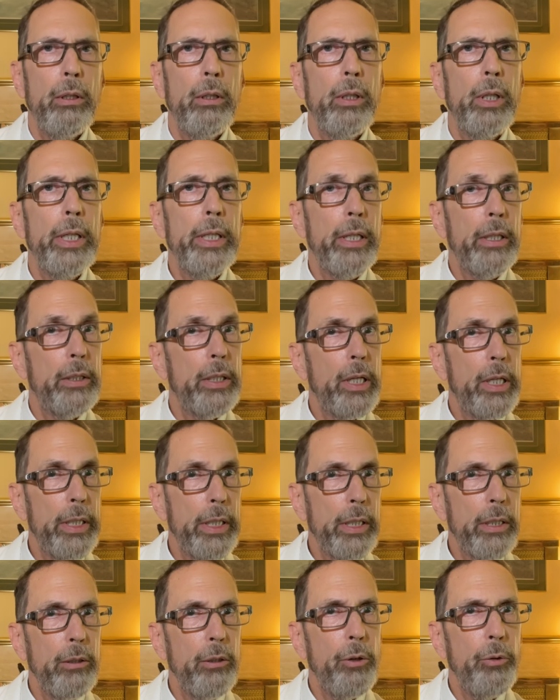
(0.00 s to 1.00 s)
like
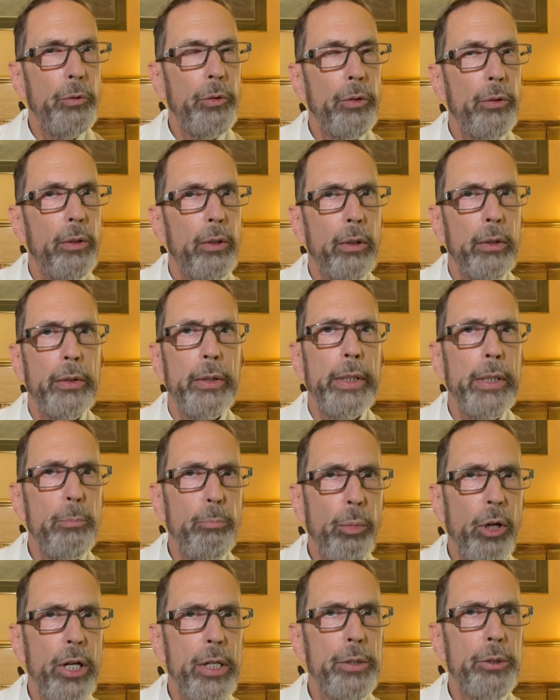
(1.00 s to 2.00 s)

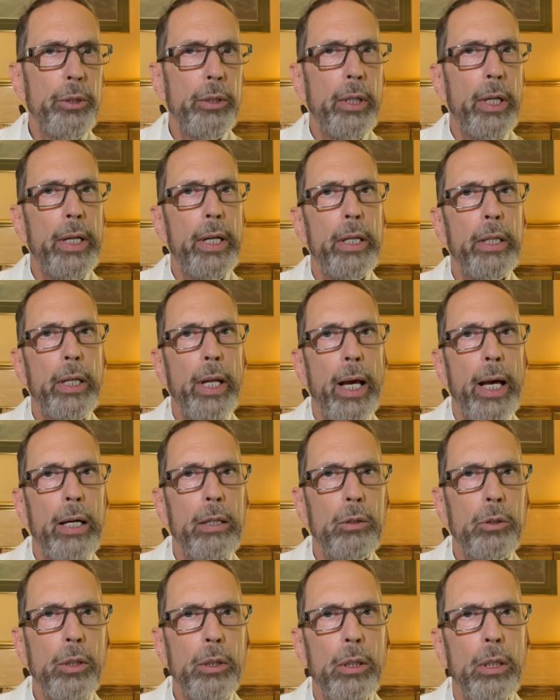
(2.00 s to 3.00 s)
depression and
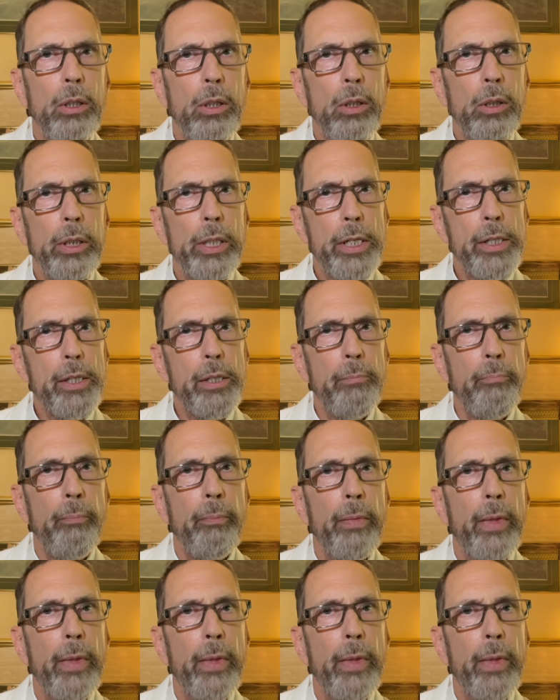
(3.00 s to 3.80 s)
alcoholism.